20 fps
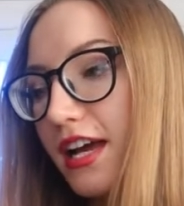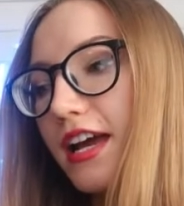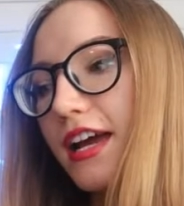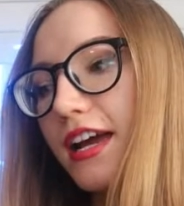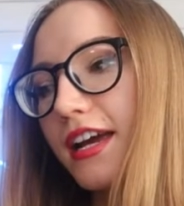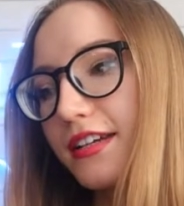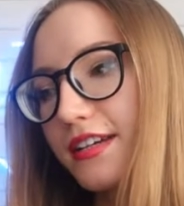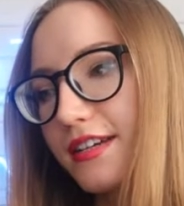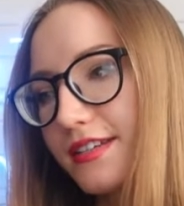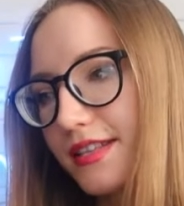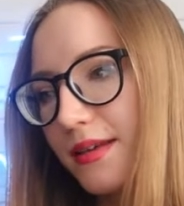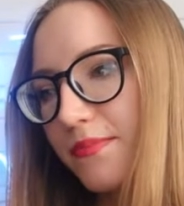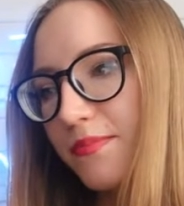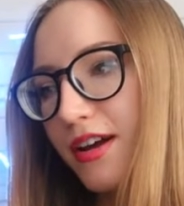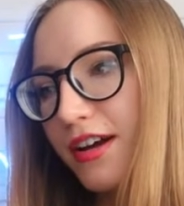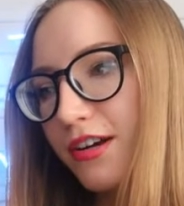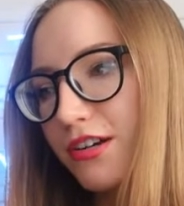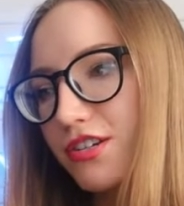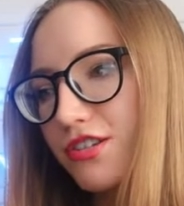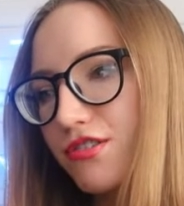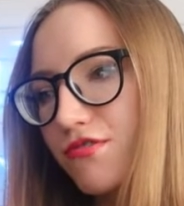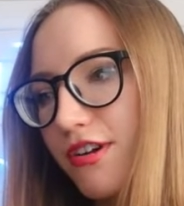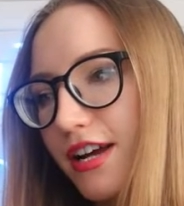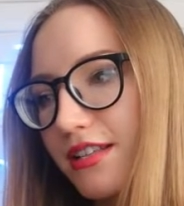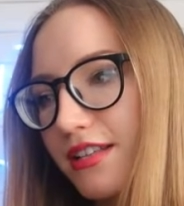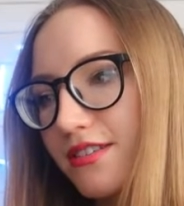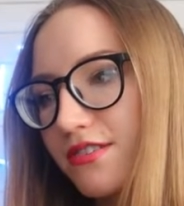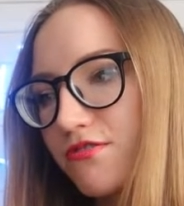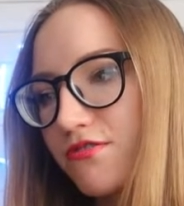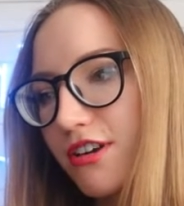It is the bearish
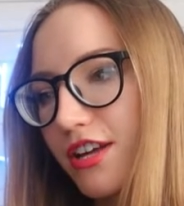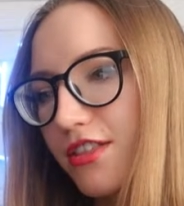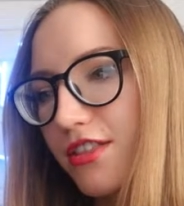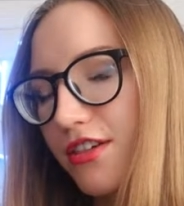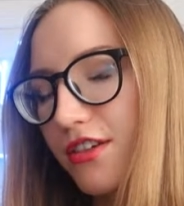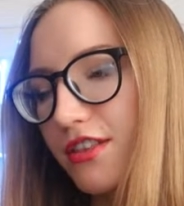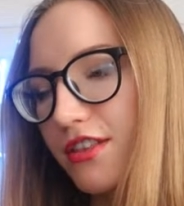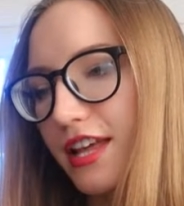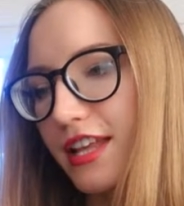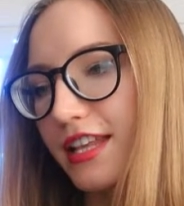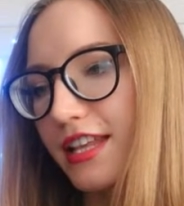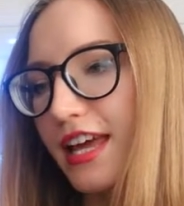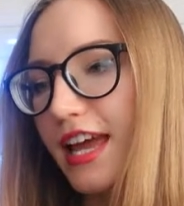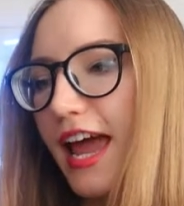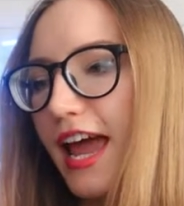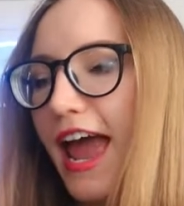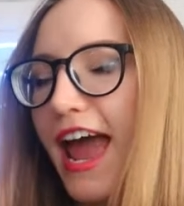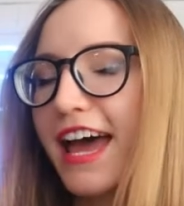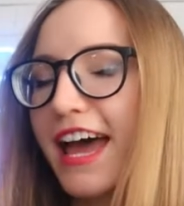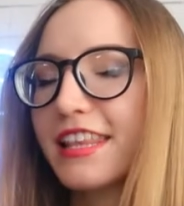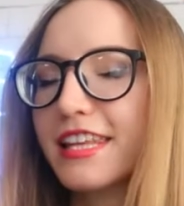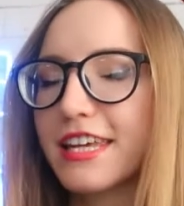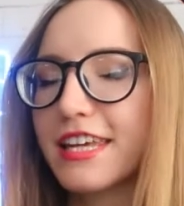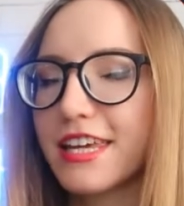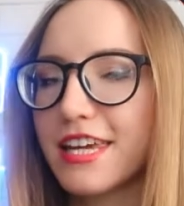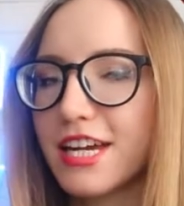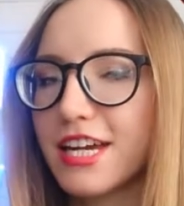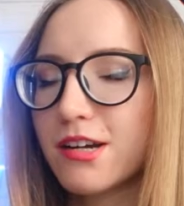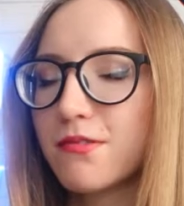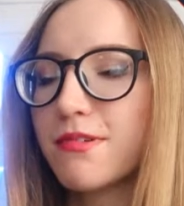trend strengthening, and
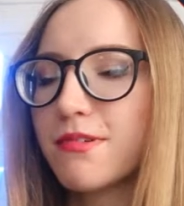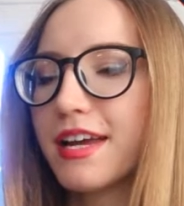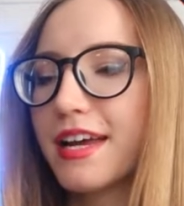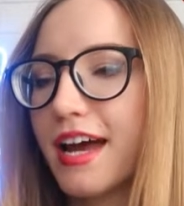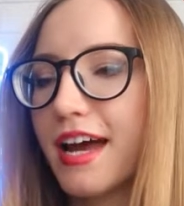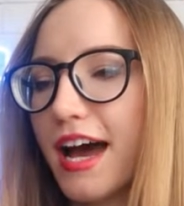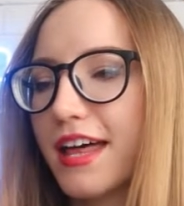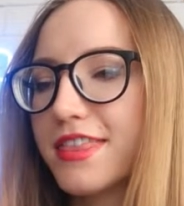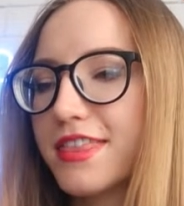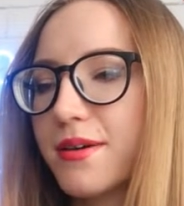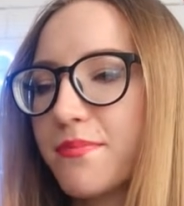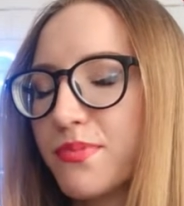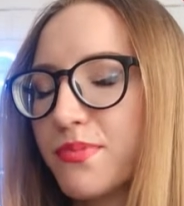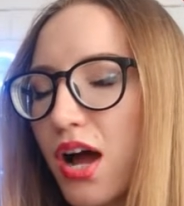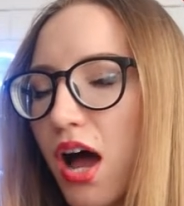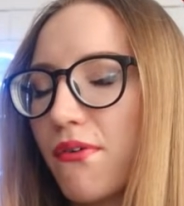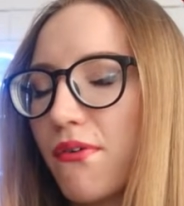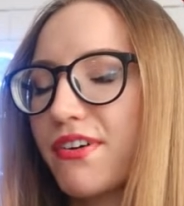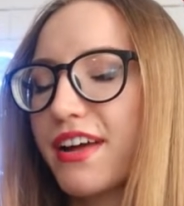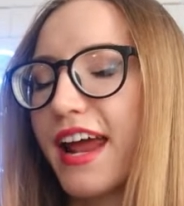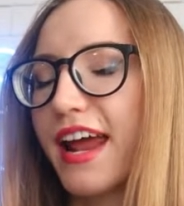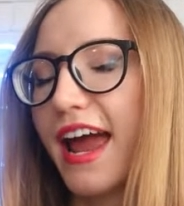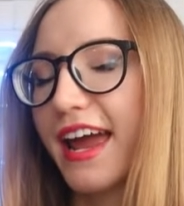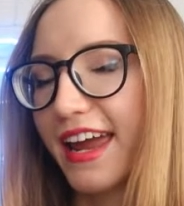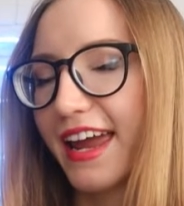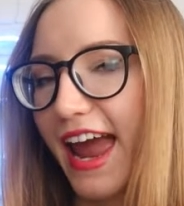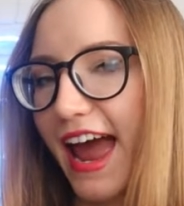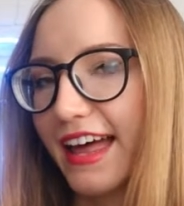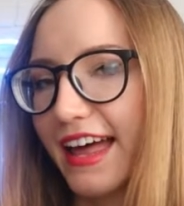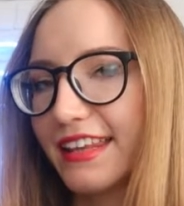here we got the profit
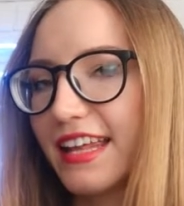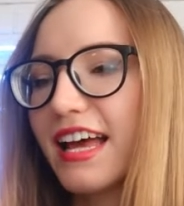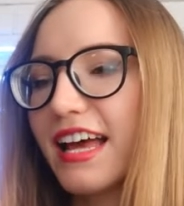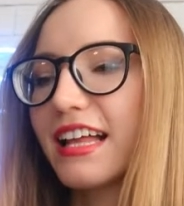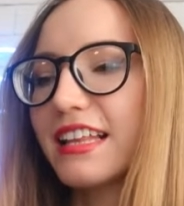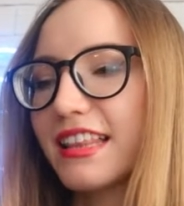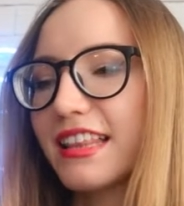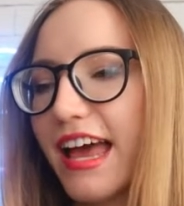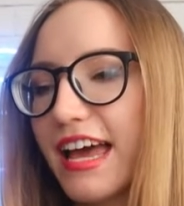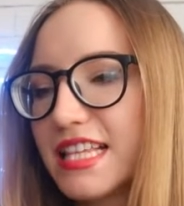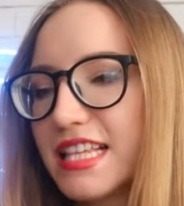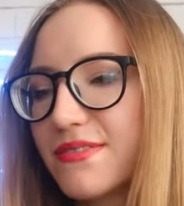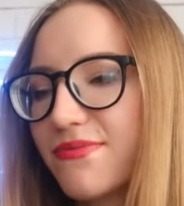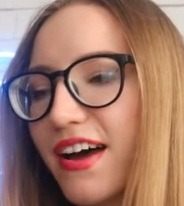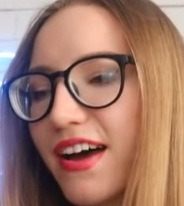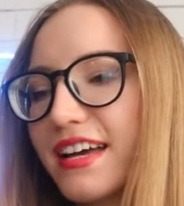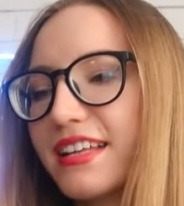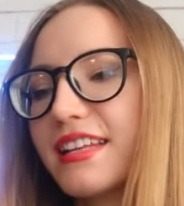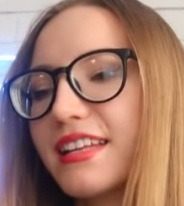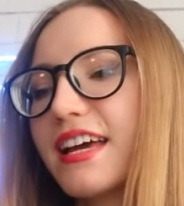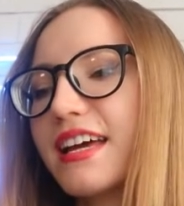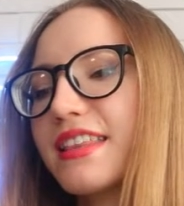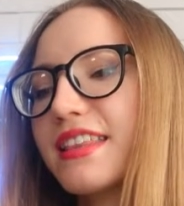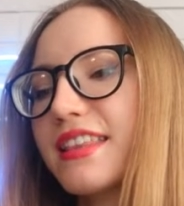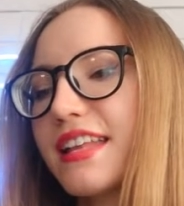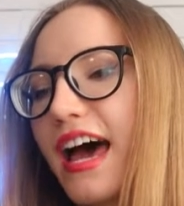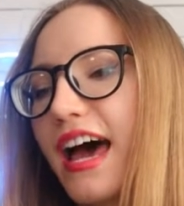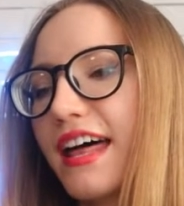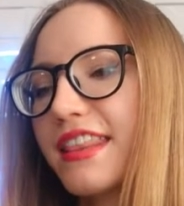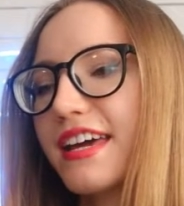again. Let's find
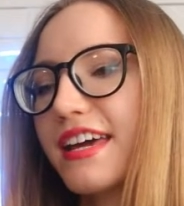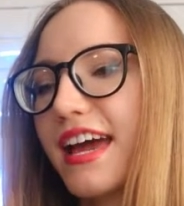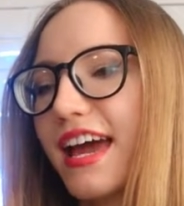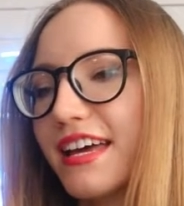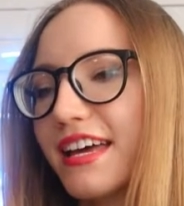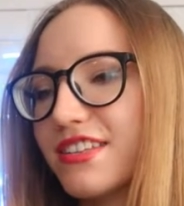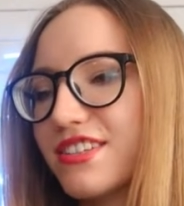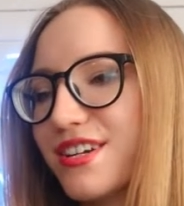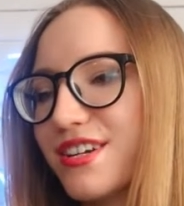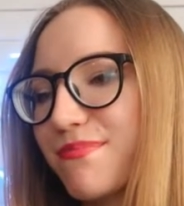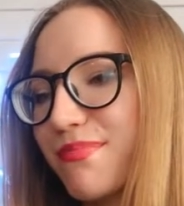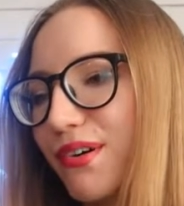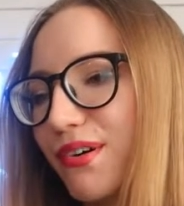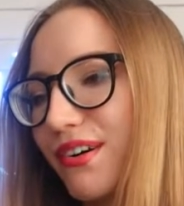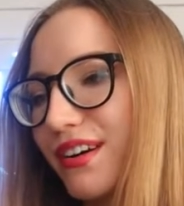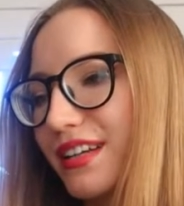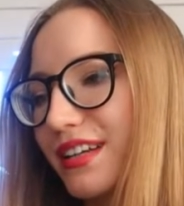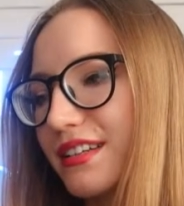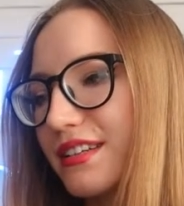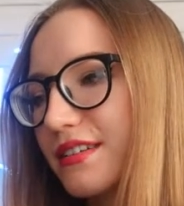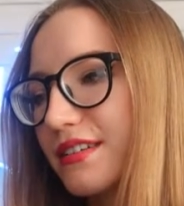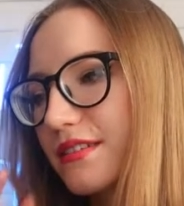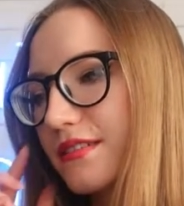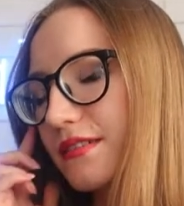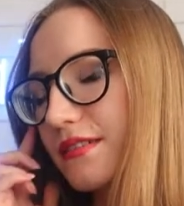another entry point.